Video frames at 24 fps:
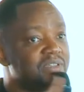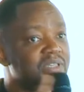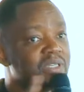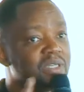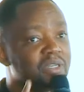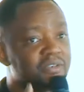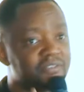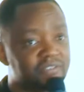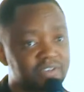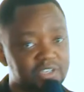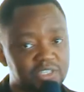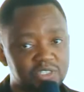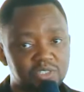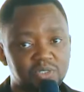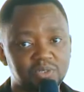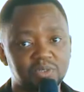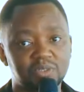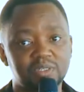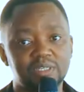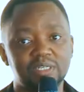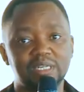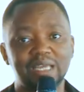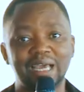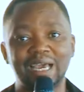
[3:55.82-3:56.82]

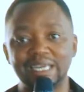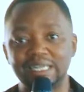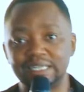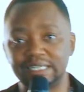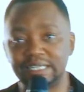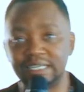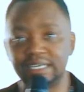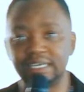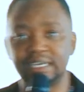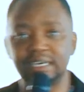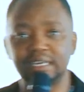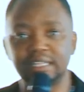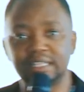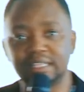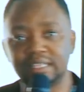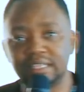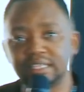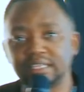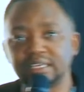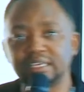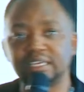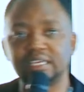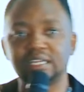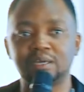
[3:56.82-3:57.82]
innovation idea,
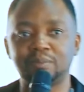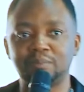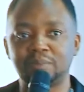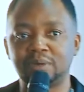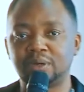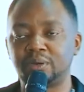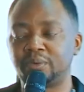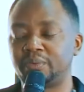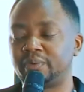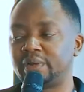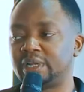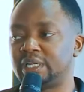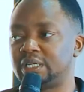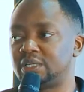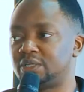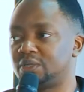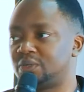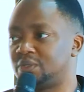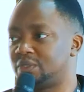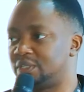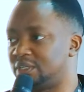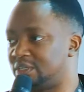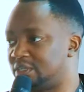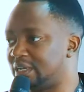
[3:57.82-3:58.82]
thinking about radio
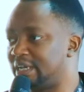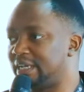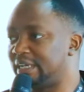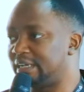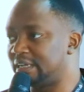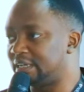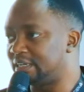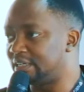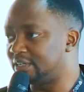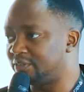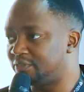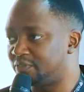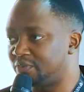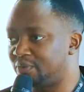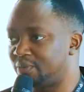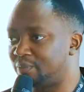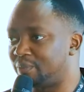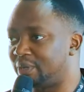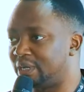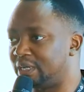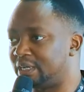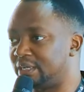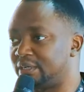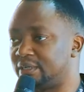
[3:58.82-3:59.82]
that in a different
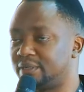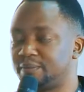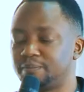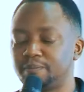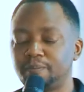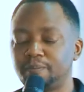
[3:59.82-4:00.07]
manner